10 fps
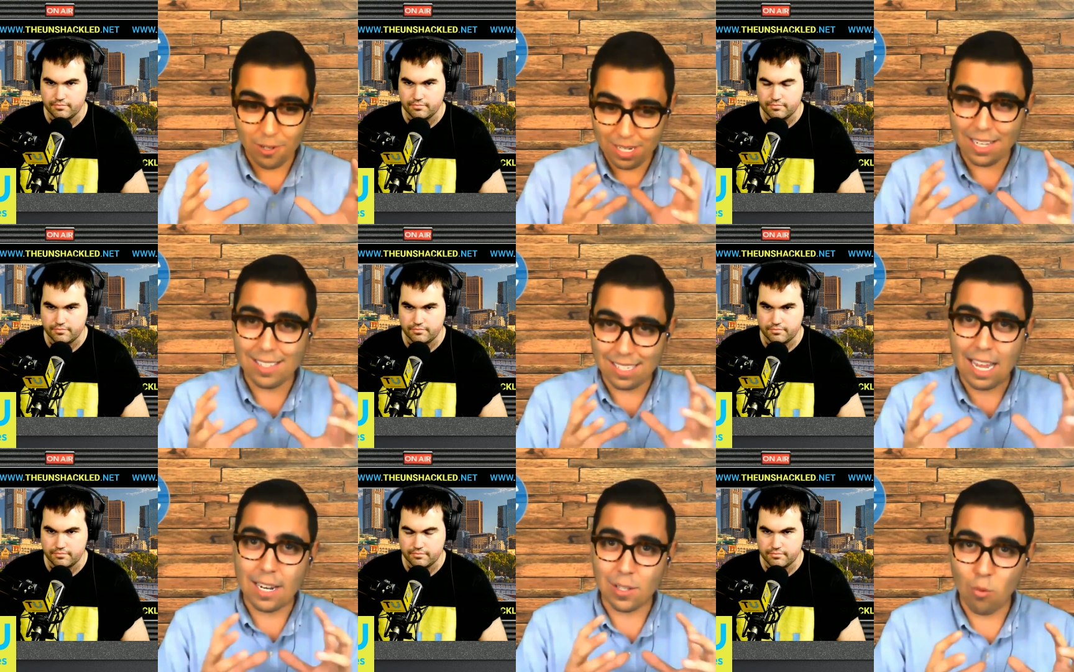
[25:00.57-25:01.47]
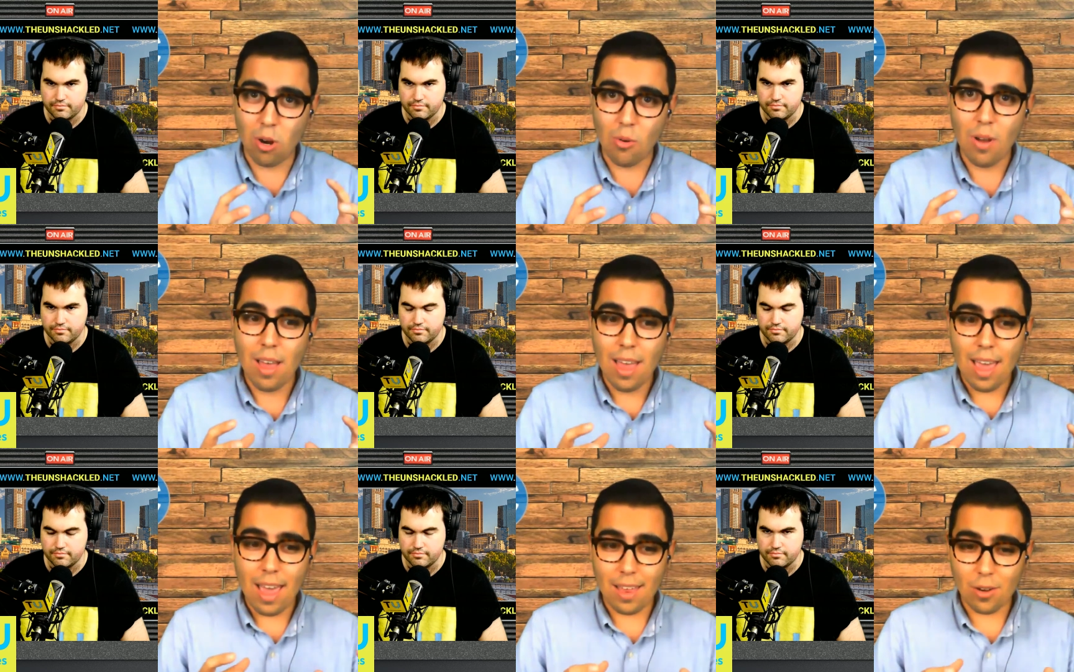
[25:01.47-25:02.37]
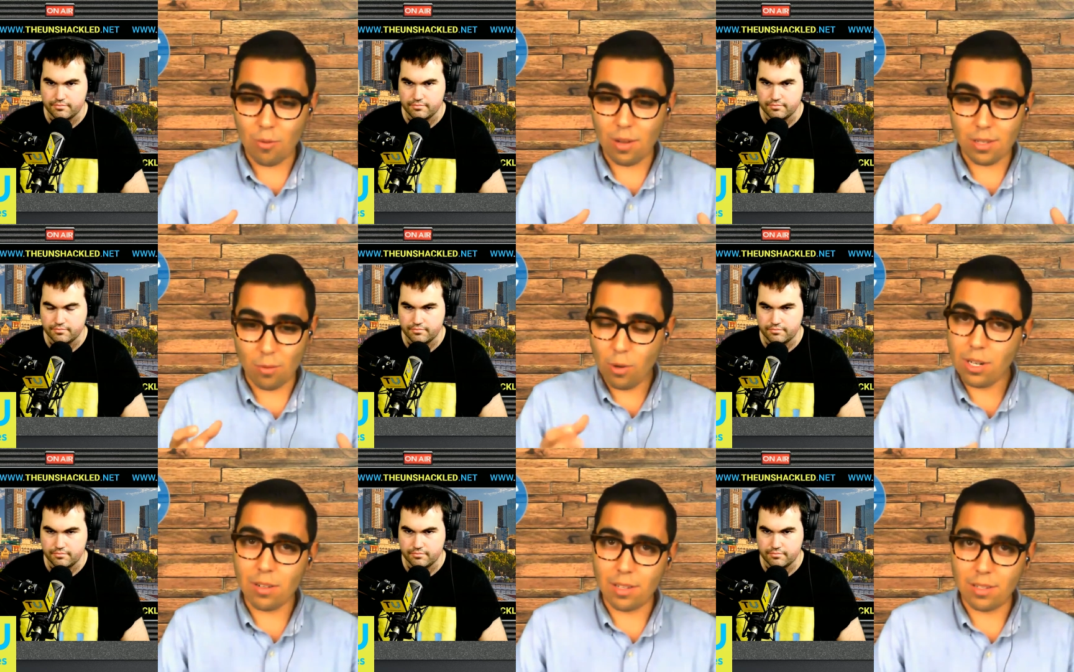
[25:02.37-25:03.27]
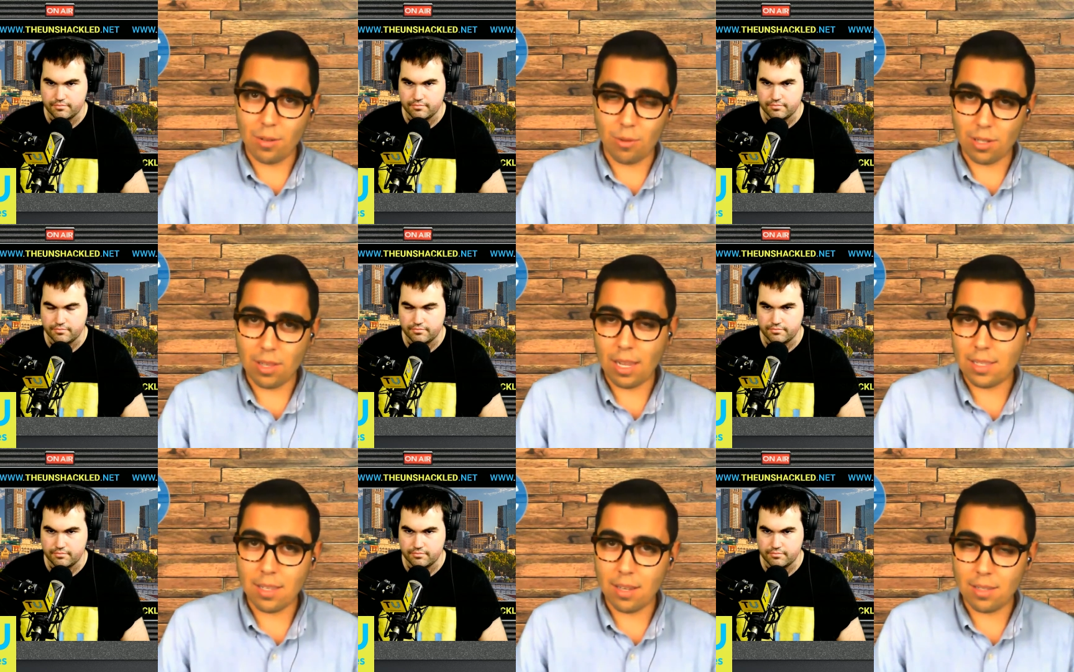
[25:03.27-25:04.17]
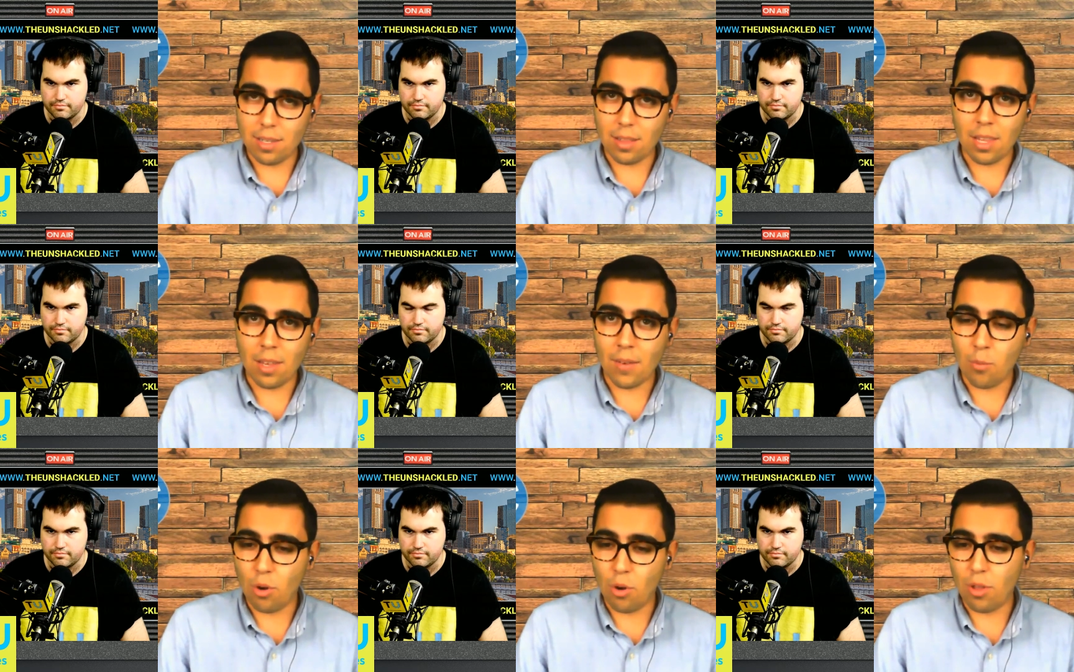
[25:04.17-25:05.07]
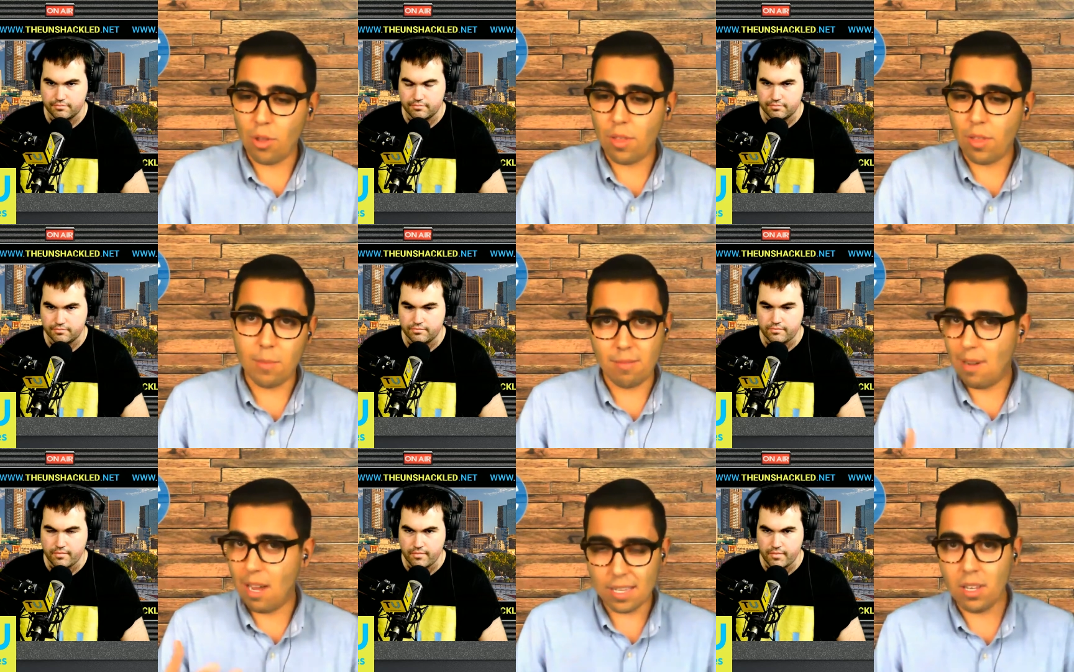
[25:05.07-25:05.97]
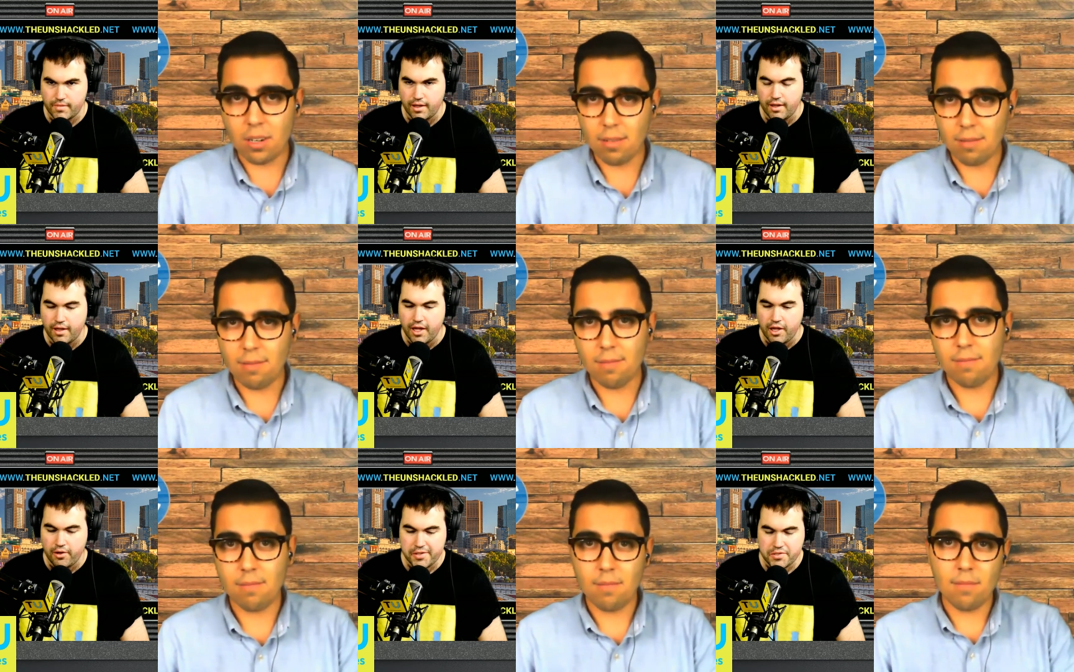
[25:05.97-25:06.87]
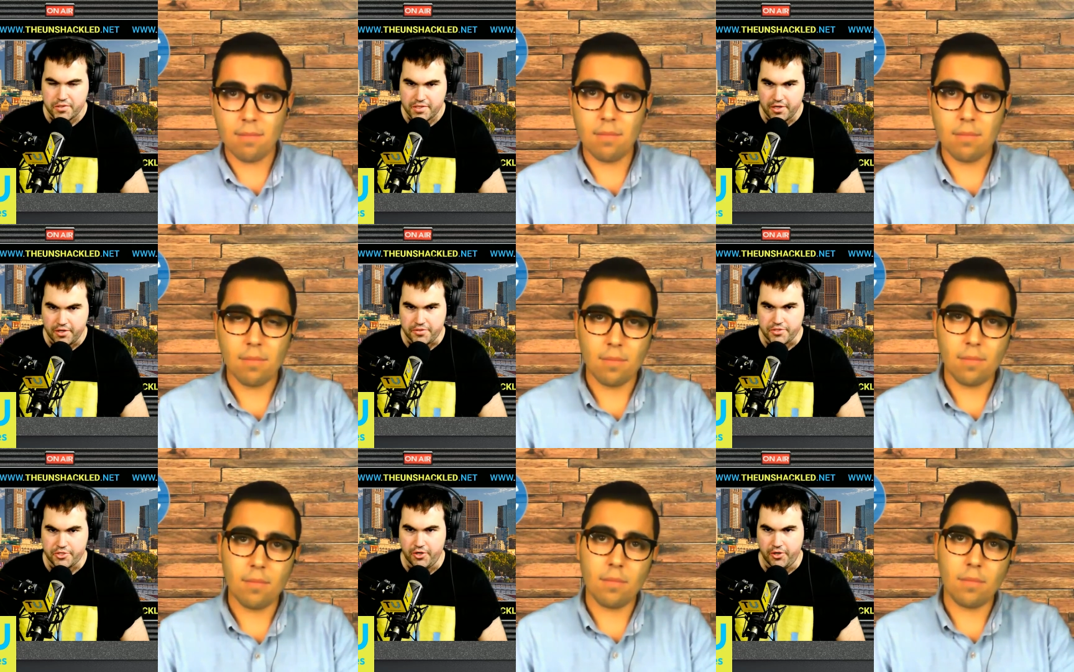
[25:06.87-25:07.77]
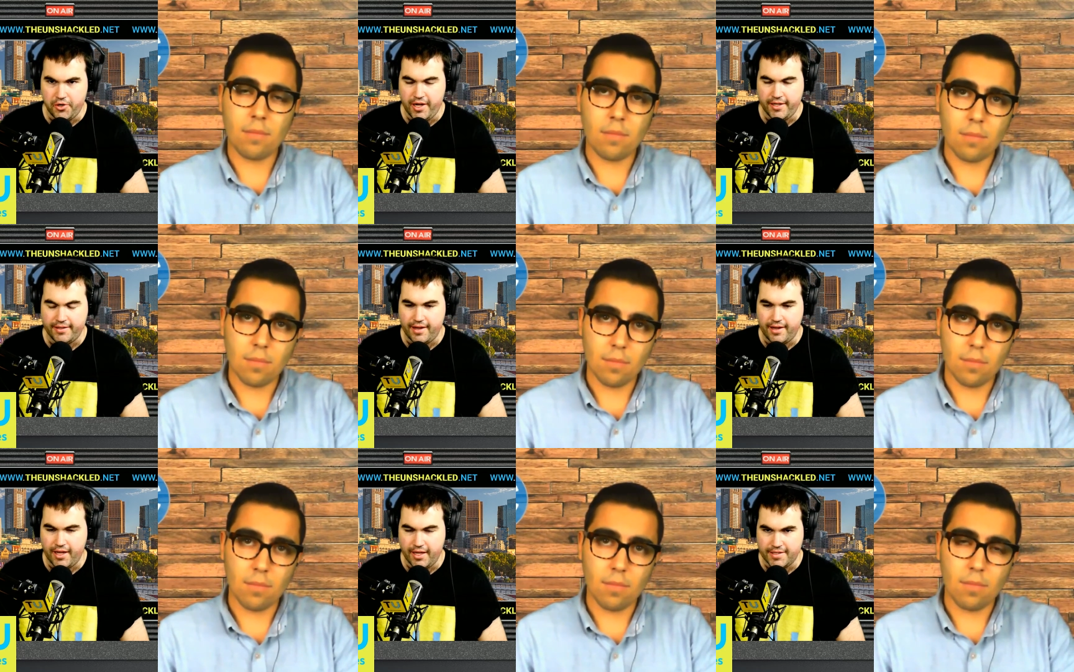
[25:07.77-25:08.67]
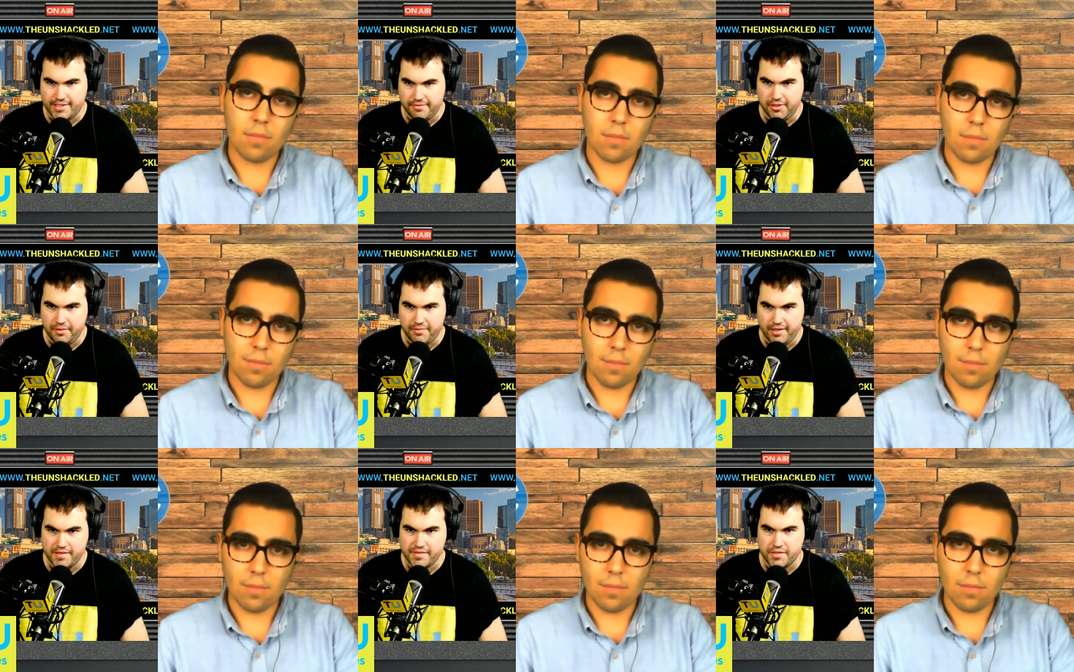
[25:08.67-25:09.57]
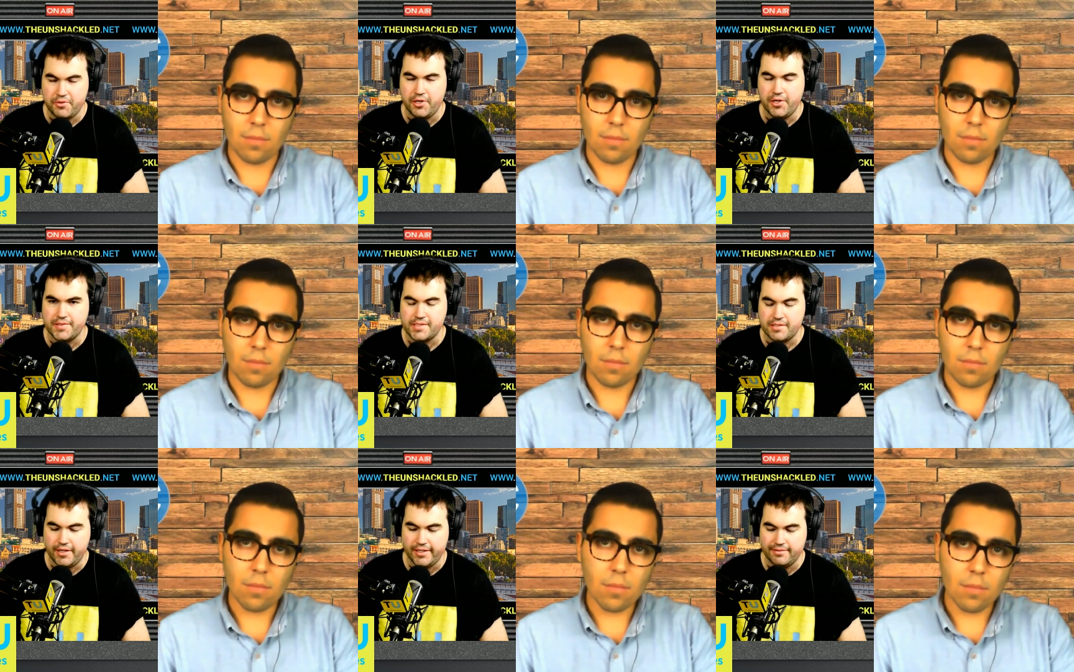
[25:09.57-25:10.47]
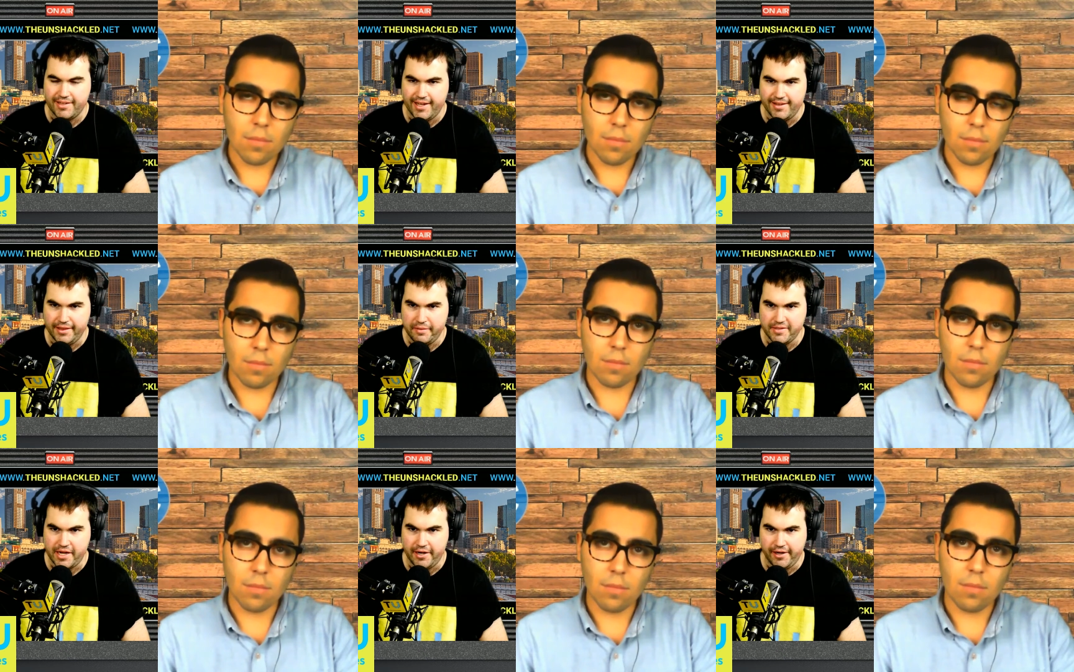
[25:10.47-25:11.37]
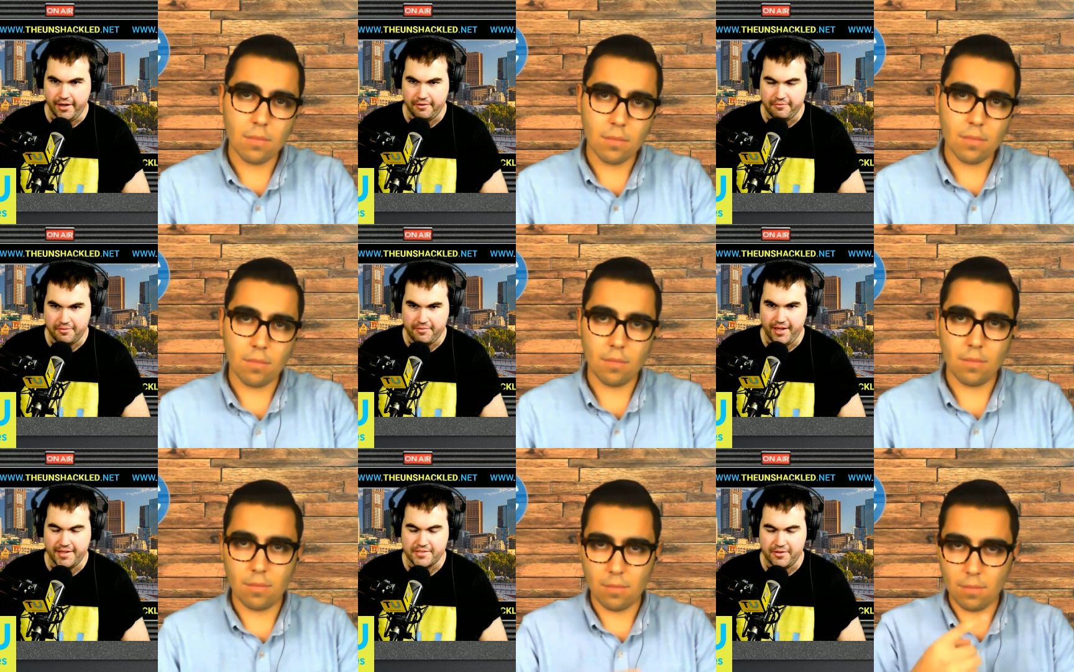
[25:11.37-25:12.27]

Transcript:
Speaker 1: the status quo and who is an originalist, who doesn't think it's a, it's a living, breathing document. I think that's fine.
Speaker 2: Well, he's also not strong on uh, civil liberties as well. So uh, mm-hmm. the libertarian with me is not